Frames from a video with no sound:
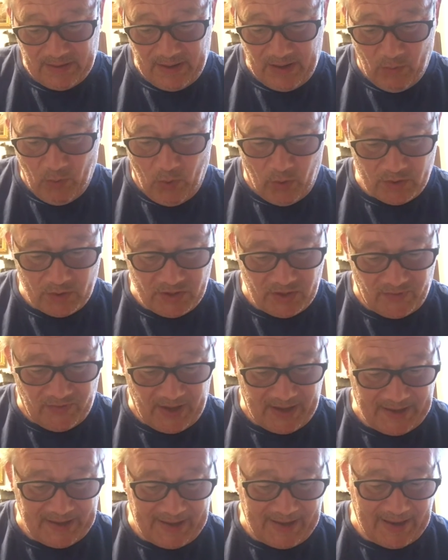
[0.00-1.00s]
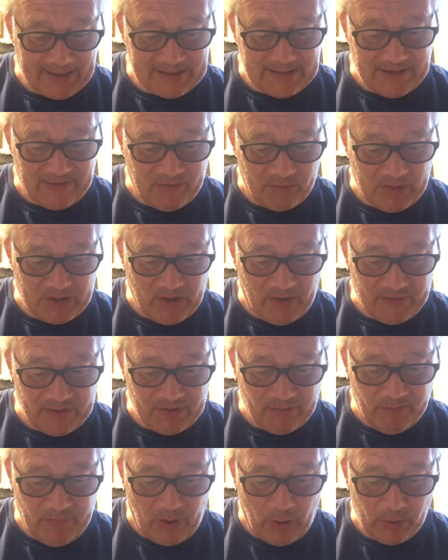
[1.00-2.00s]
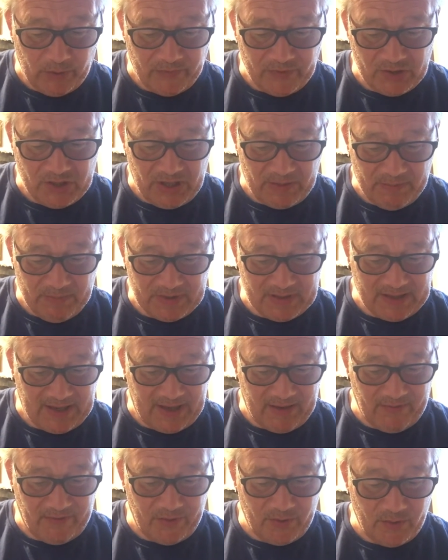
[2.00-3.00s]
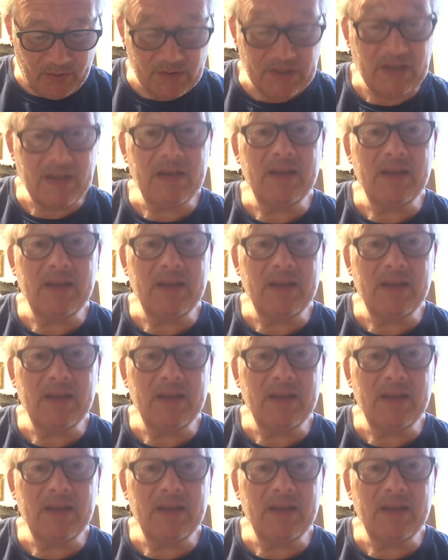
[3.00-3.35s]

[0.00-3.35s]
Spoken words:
He walks off like a cat having been offered a bowl of the cheapest cat food.